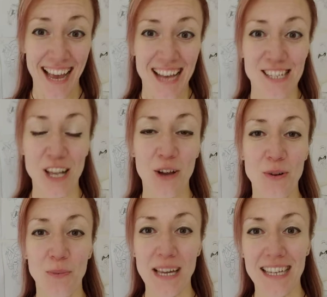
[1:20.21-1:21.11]

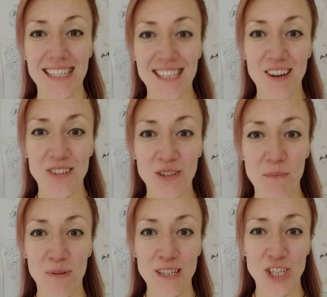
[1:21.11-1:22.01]
So we can start to
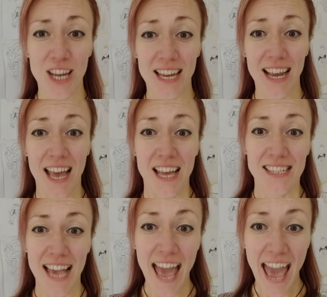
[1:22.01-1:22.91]
appreciate,
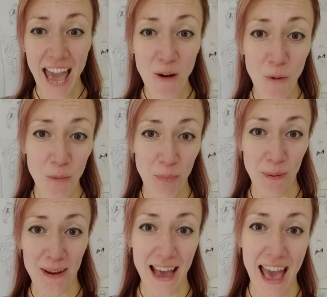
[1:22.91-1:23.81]
to help
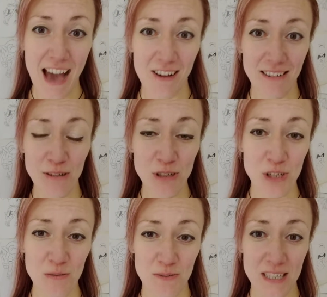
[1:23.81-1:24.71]
our little
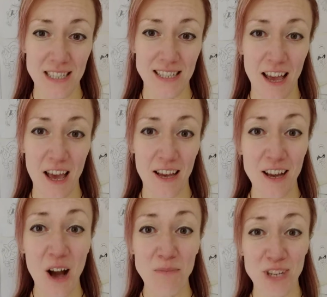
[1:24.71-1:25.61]
dude with his
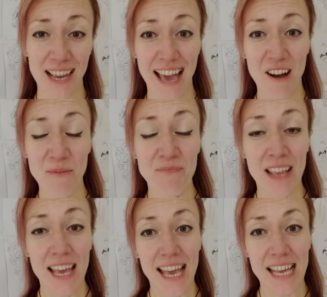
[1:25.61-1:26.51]
carb checkout,
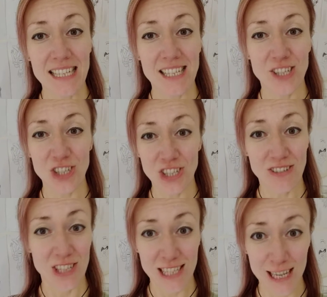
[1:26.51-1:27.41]
is to just
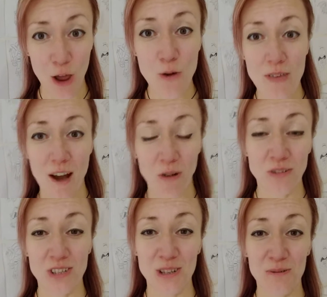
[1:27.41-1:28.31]
slow that
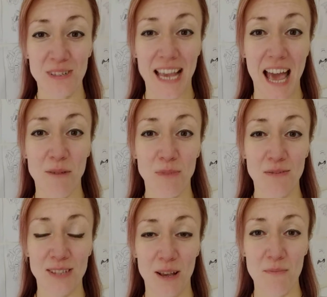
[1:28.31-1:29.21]
onslaught down with
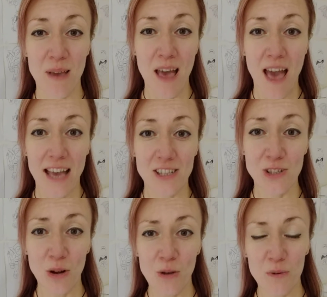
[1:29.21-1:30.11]
some
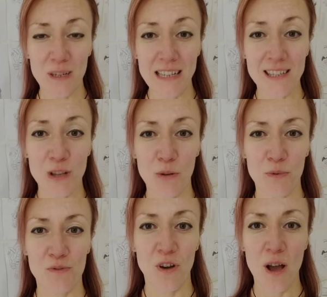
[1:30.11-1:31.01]
soluble and
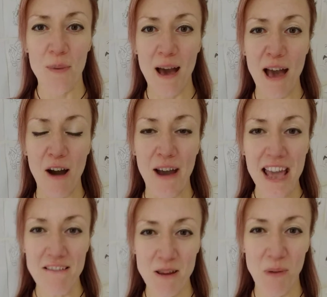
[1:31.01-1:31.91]
insoluble fibre, our
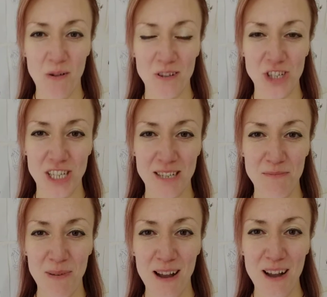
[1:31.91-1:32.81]
hairy
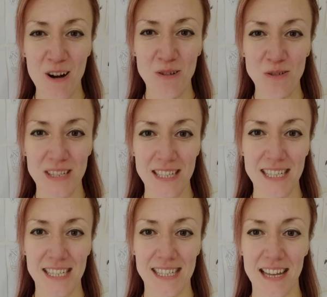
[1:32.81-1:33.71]
porridgey plug holes and
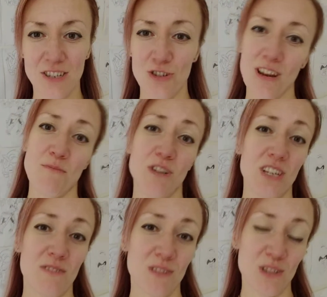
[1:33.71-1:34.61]
sticks down a stream, which
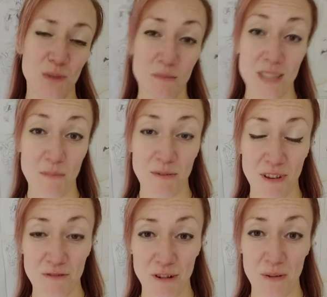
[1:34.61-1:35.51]
even sweeps some of
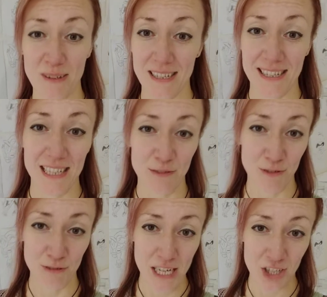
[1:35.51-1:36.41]
it through and doesn't
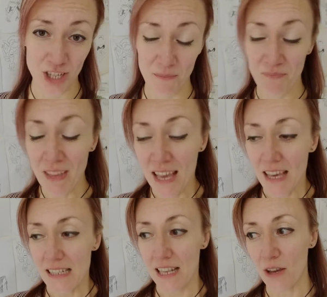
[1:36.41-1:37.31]
even reach him.
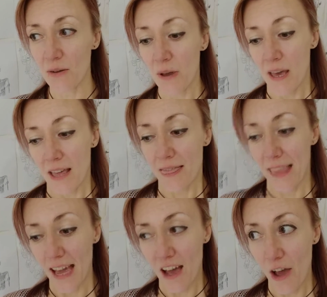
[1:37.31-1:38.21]
So
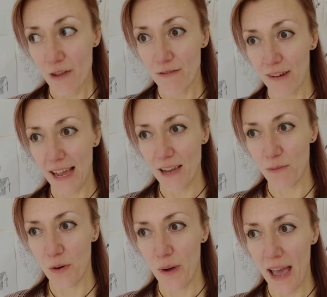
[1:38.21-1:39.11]
that hopefully
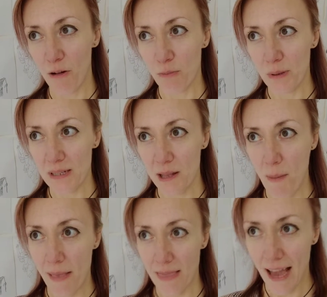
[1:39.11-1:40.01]
will help
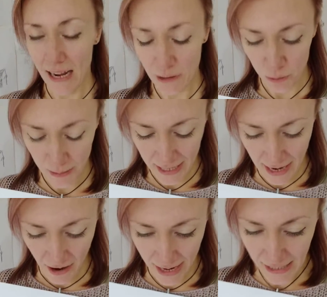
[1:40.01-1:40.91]
cement that little bit in
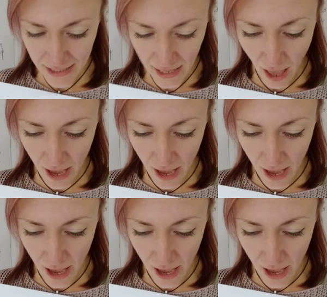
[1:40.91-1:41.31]
our heads.